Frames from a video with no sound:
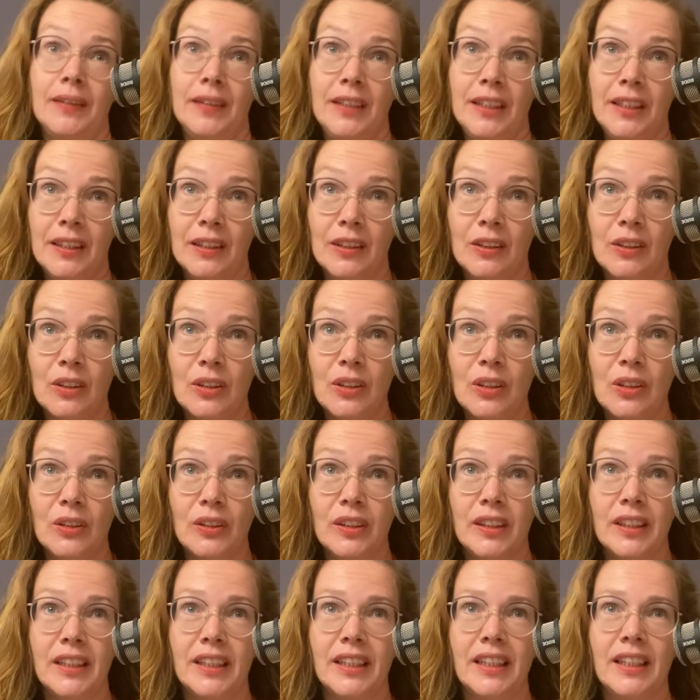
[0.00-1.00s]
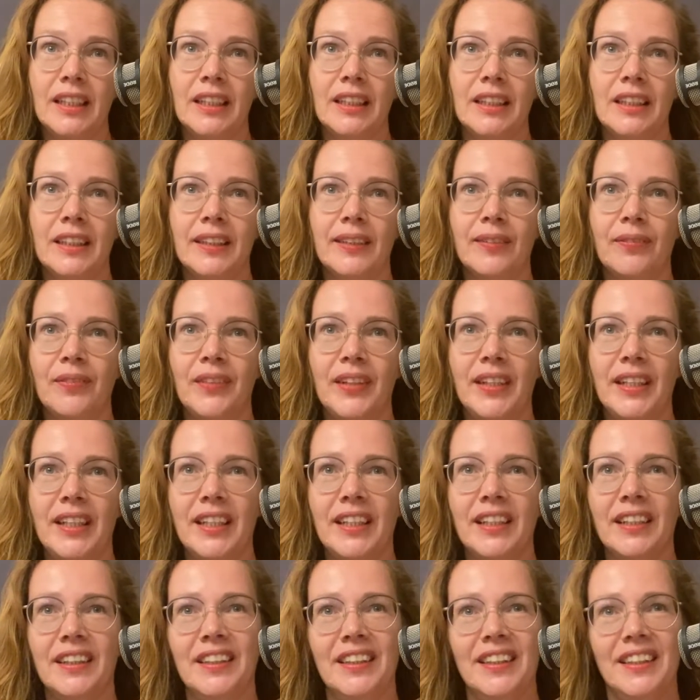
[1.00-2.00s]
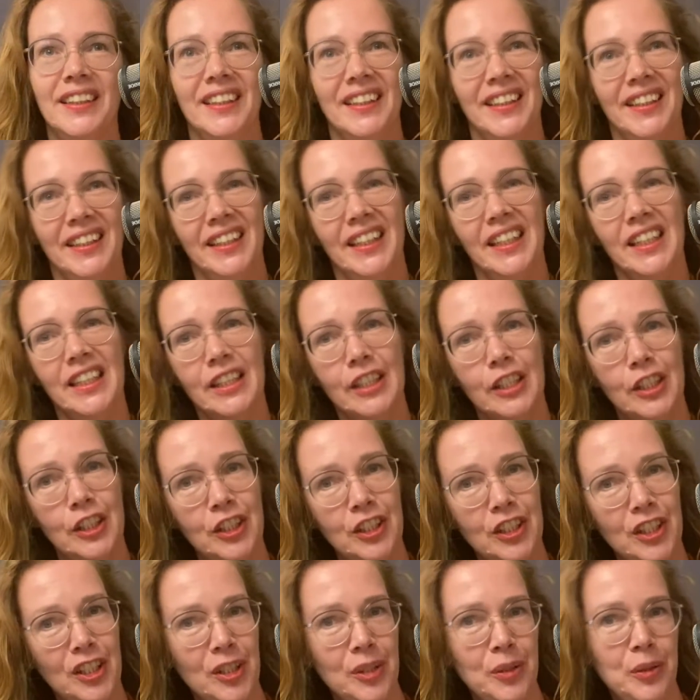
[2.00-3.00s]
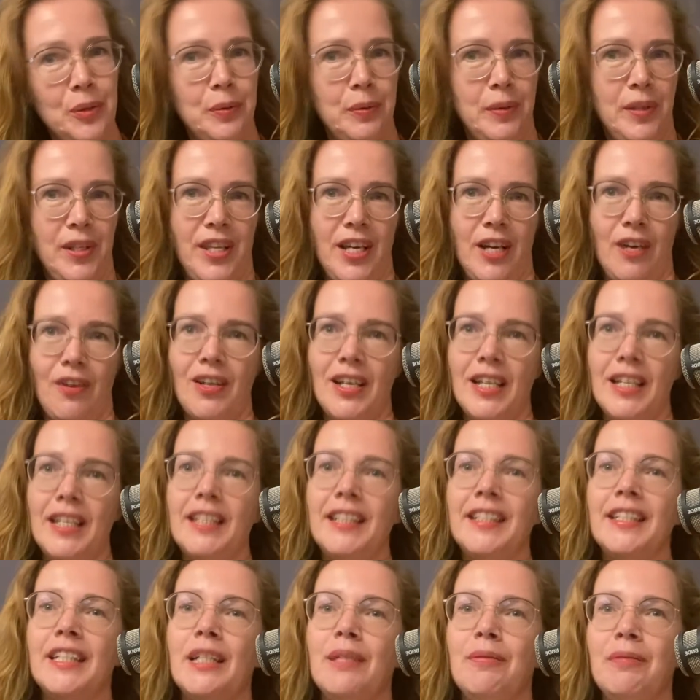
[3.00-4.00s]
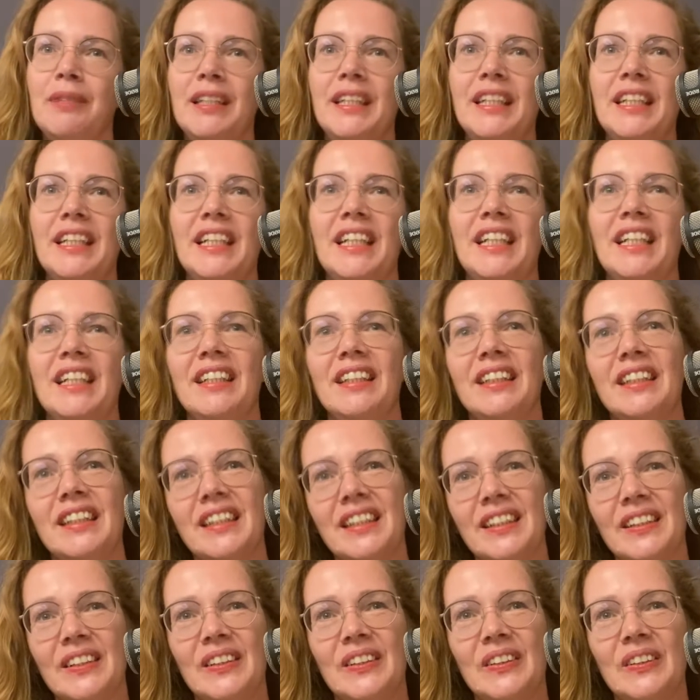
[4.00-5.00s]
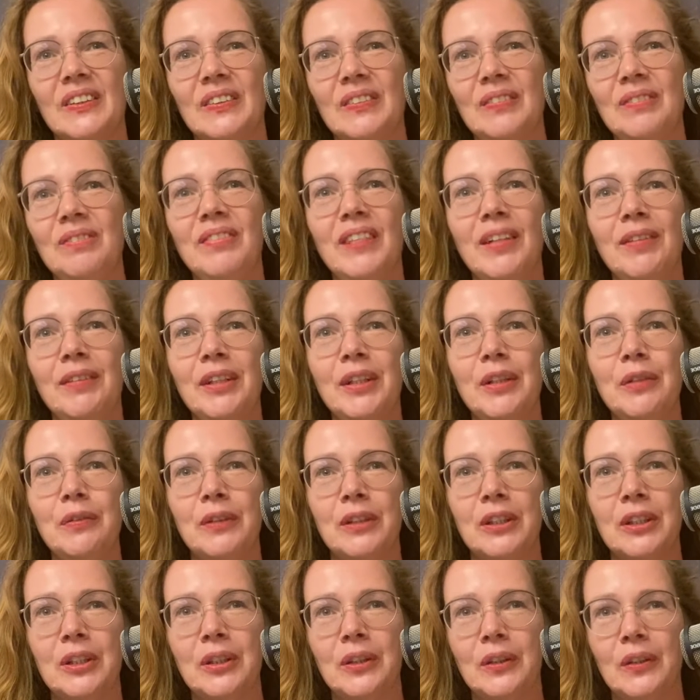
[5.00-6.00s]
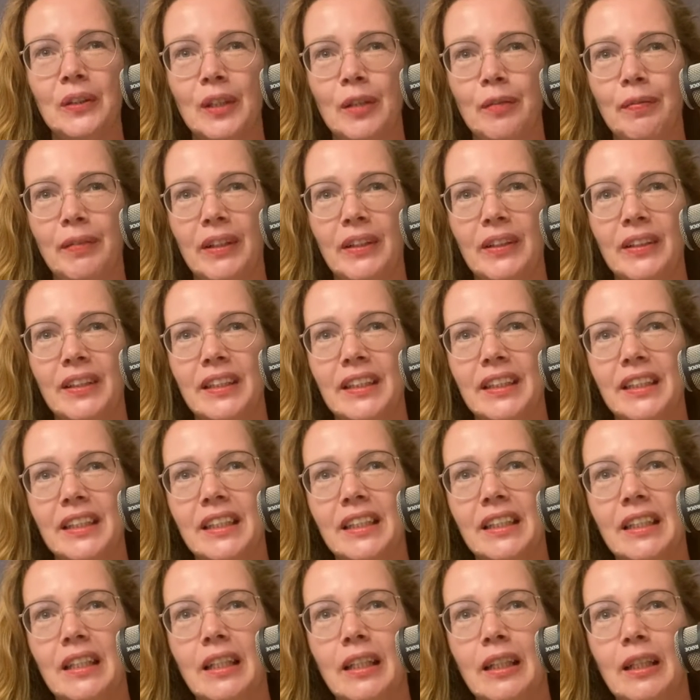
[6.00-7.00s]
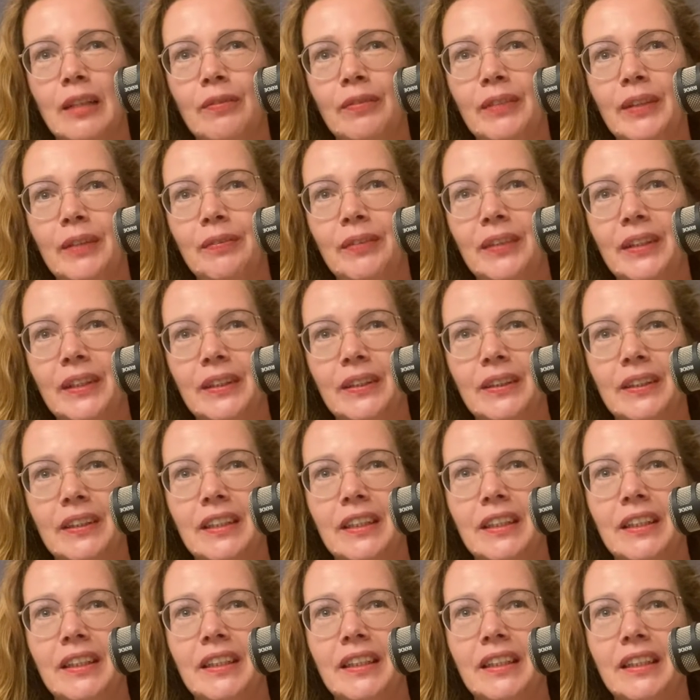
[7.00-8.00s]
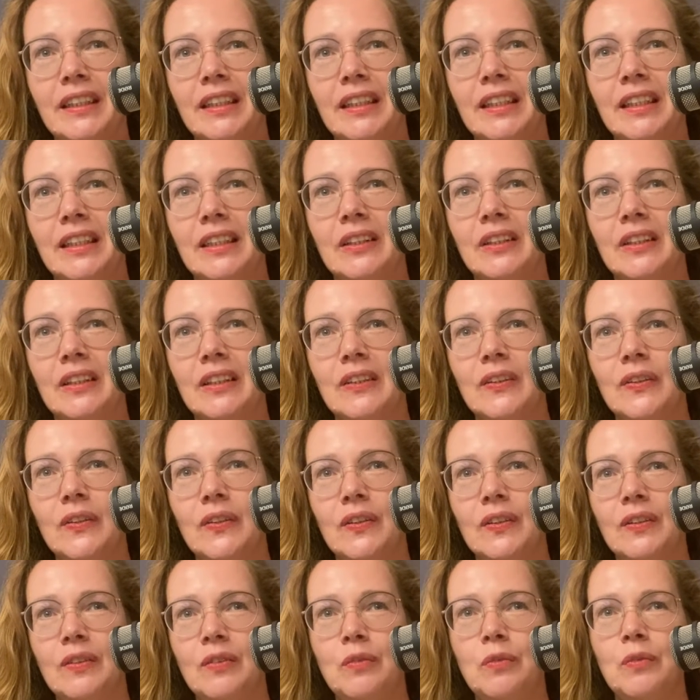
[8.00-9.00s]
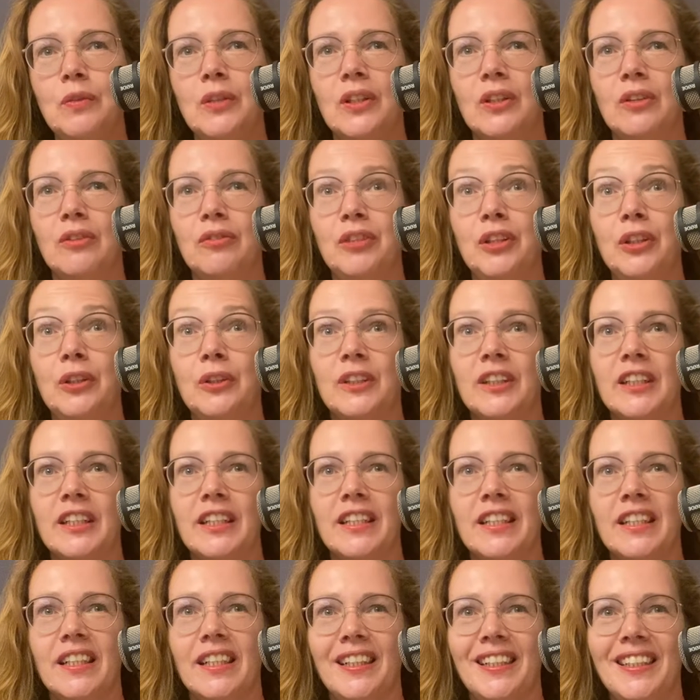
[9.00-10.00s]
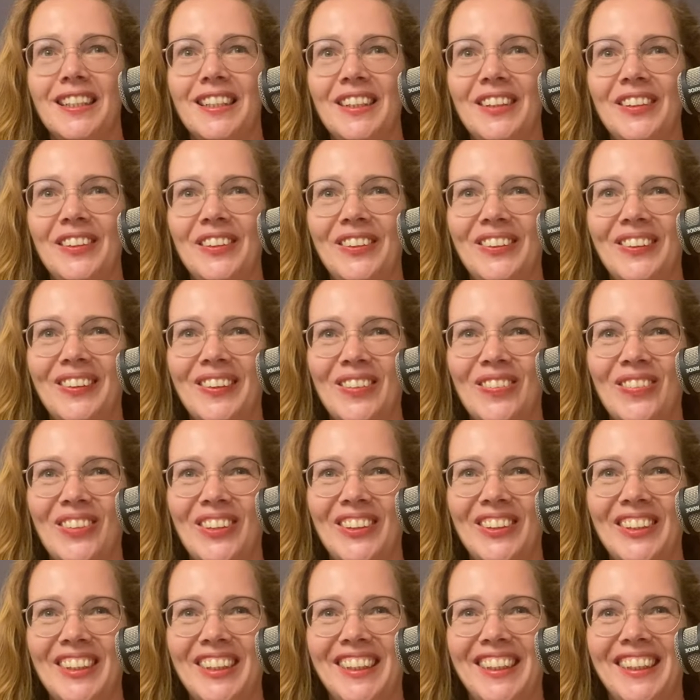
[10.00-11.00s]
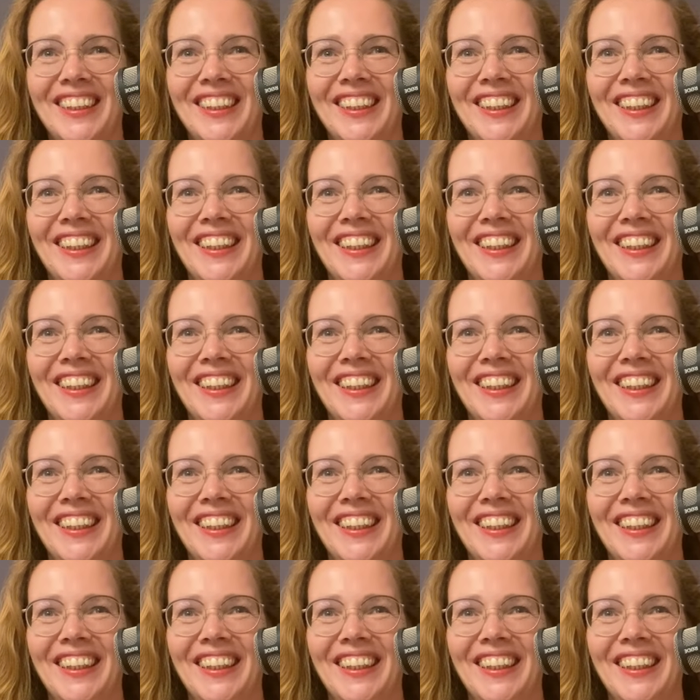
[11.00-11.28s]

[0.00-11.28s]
you know, noticing something is askew with our intimacy. So maybe you want to talk about this a little bit, because it's also one of your desires to talk about it.